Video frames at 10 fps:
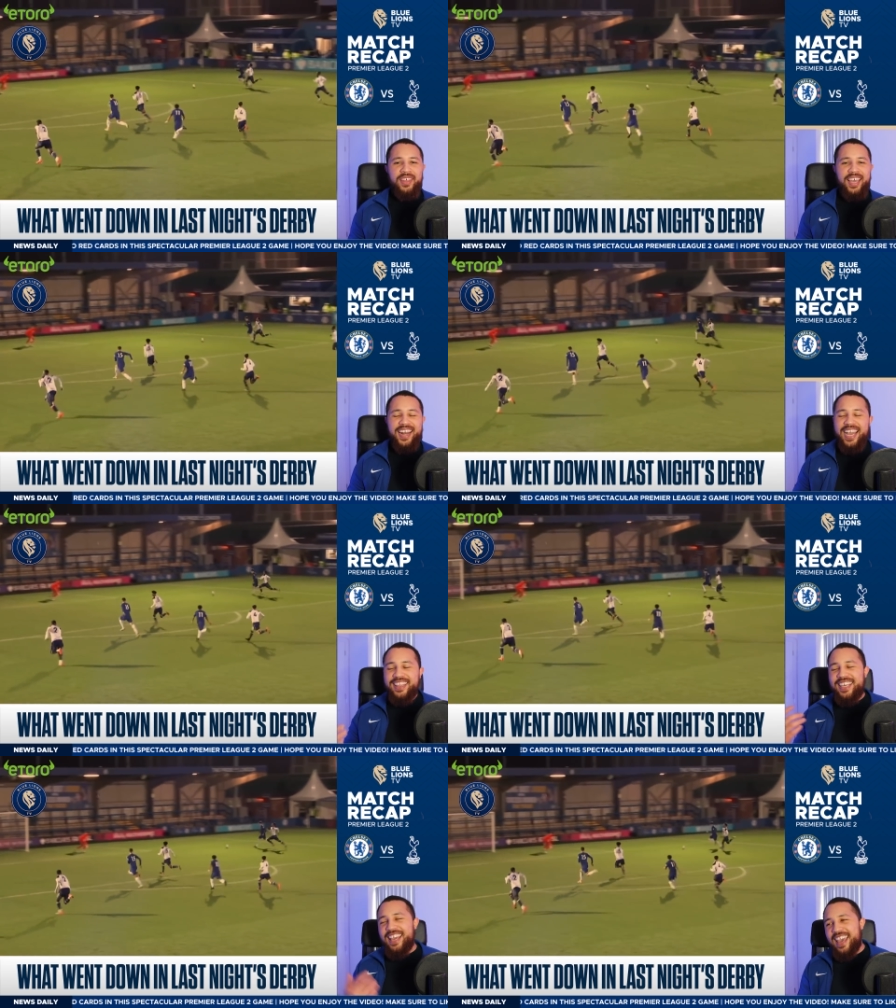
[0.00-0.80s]
And at
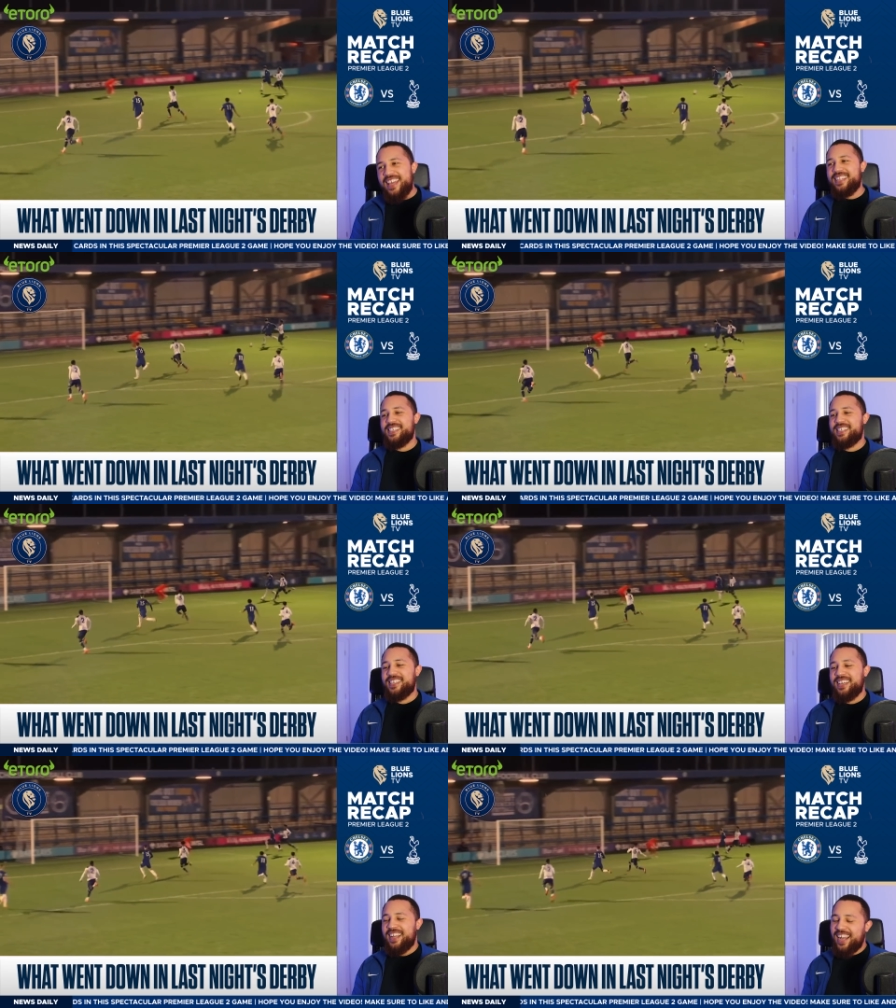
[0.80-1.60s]
the end,
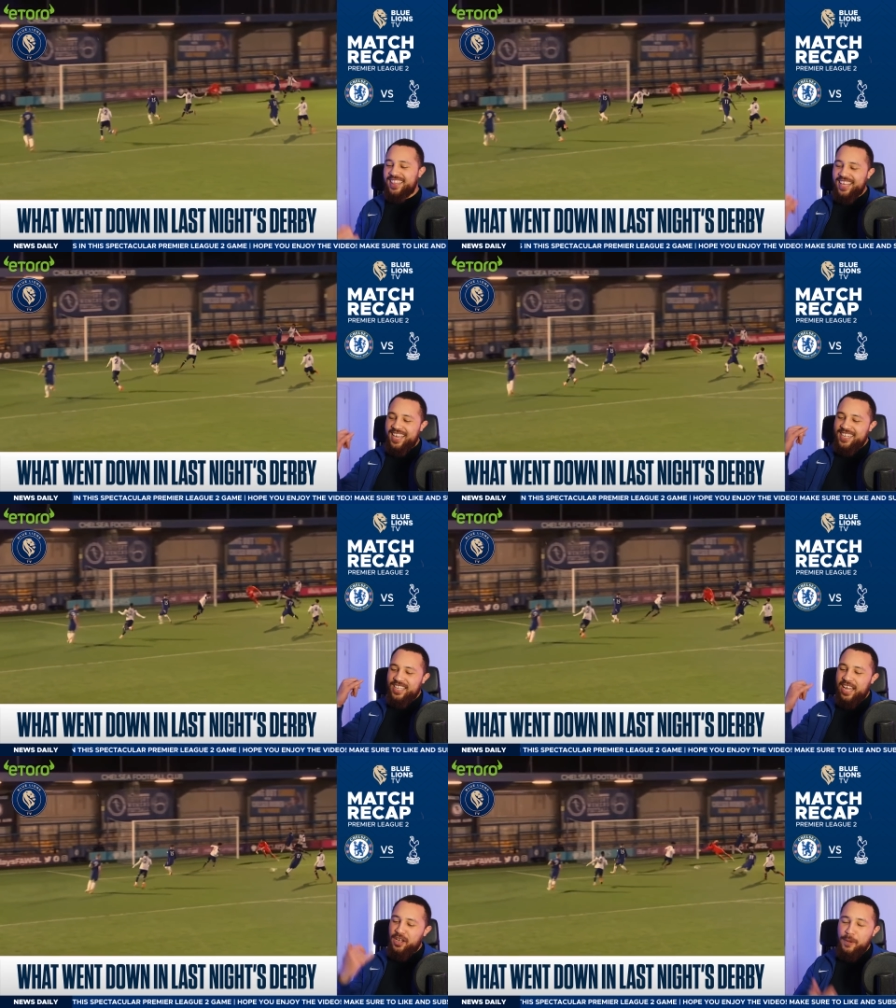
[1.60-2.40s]

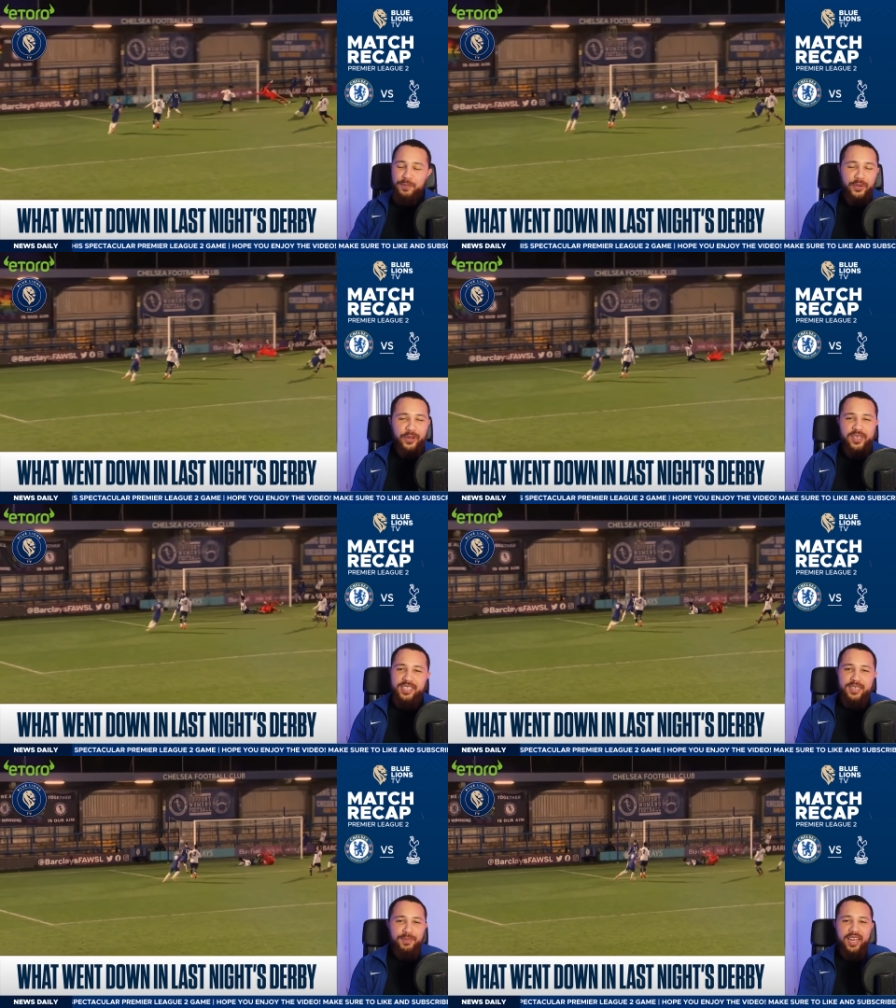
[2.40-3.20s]
that composure
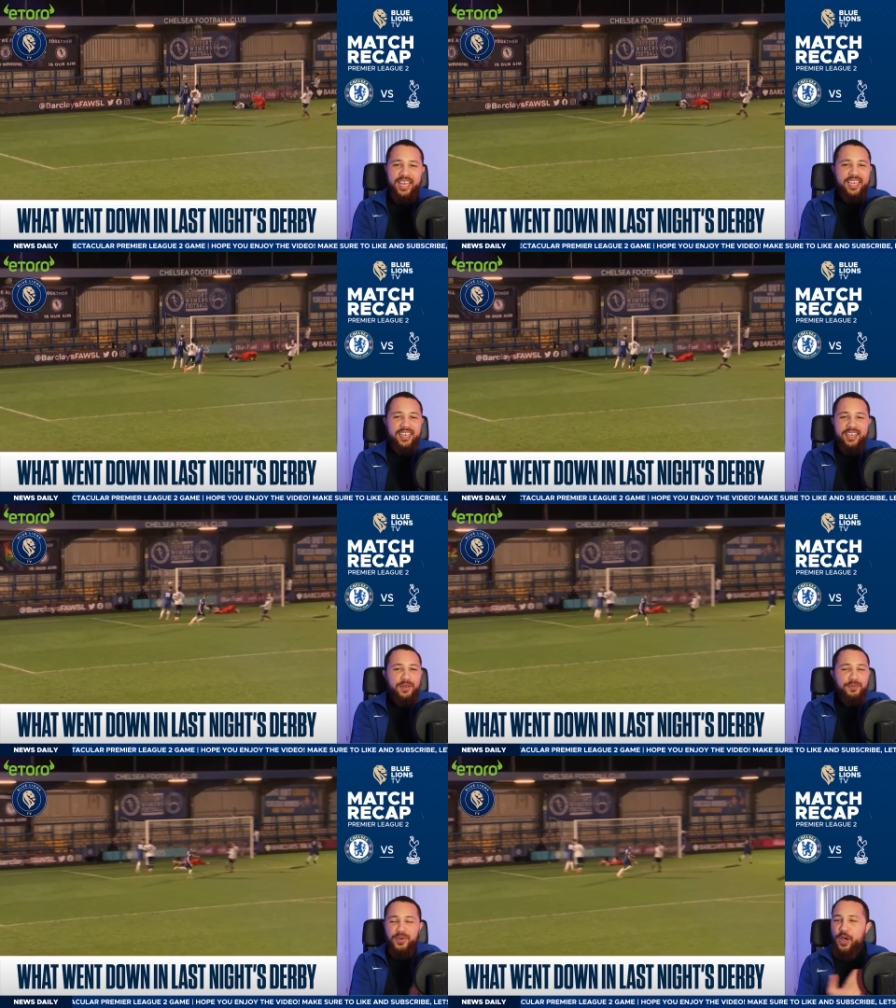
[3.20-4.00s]
to play,
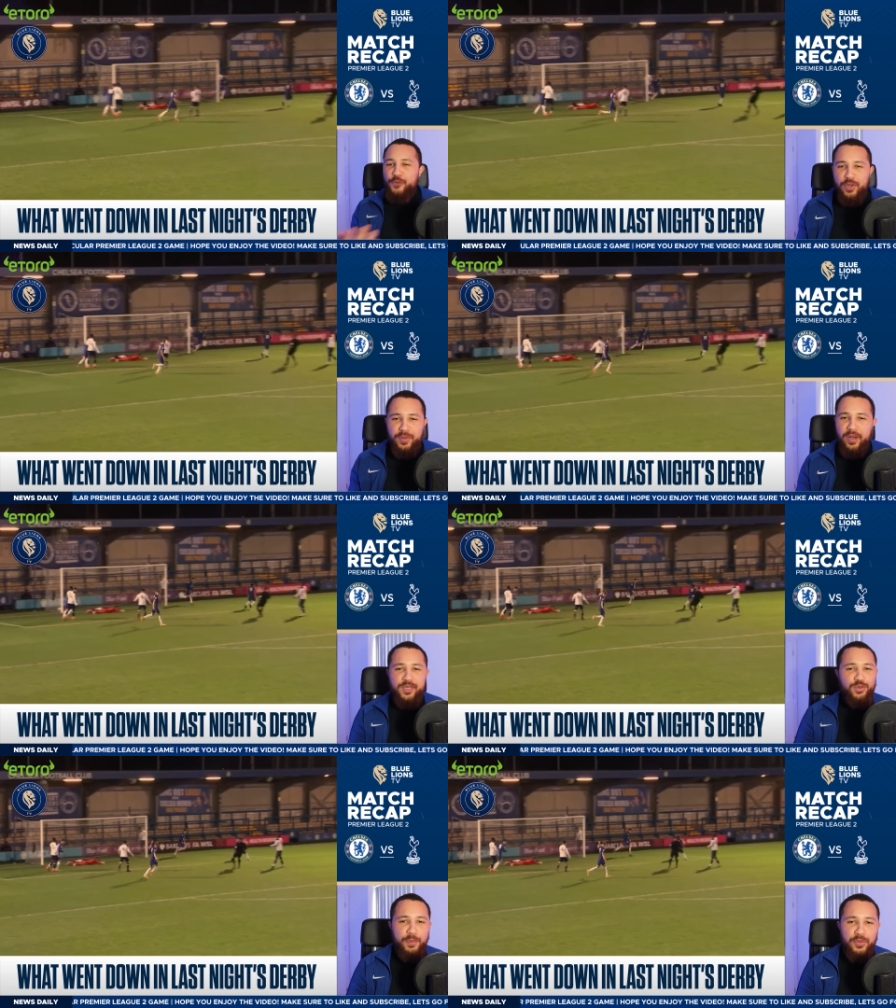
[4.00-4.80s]
perfect
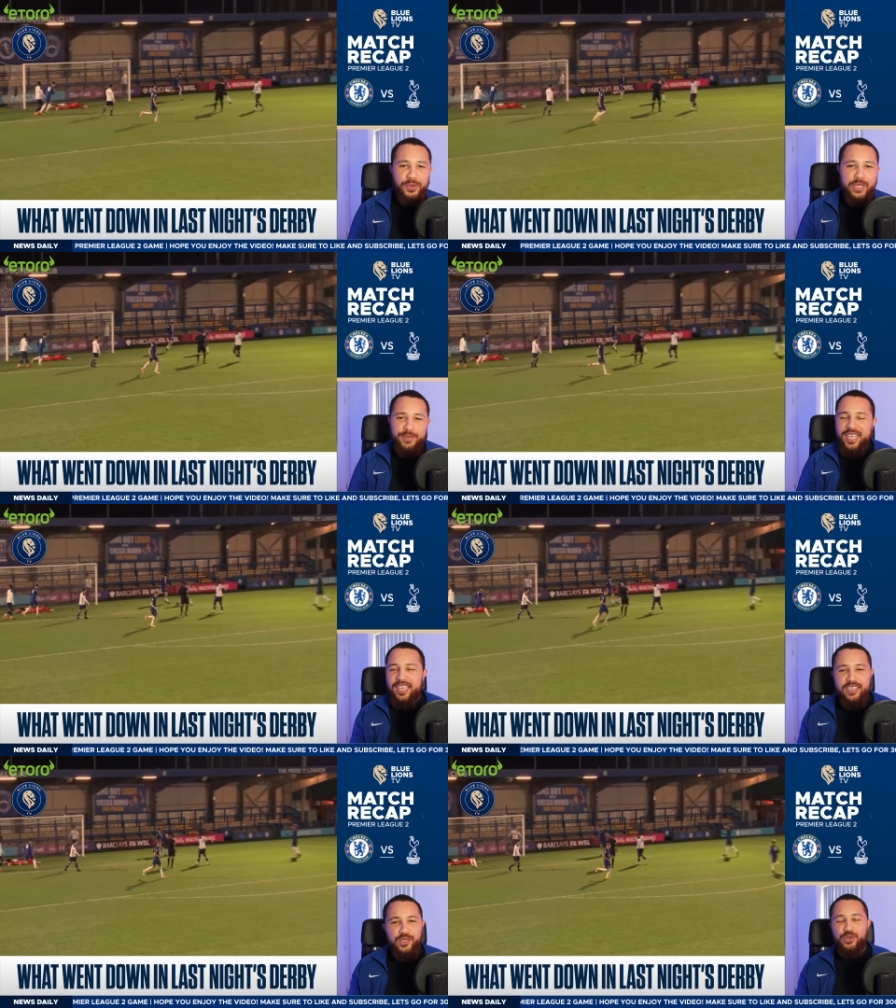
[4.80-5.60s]
pass on the box,
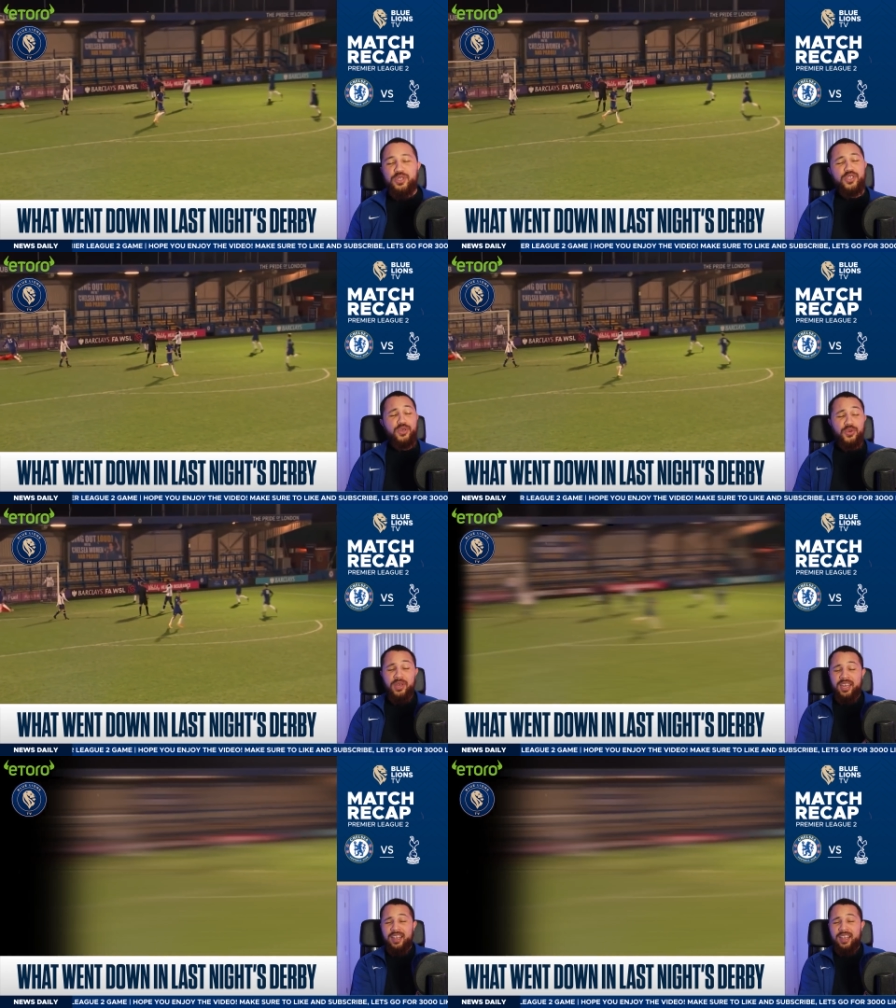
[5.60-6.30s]
making it 2-2.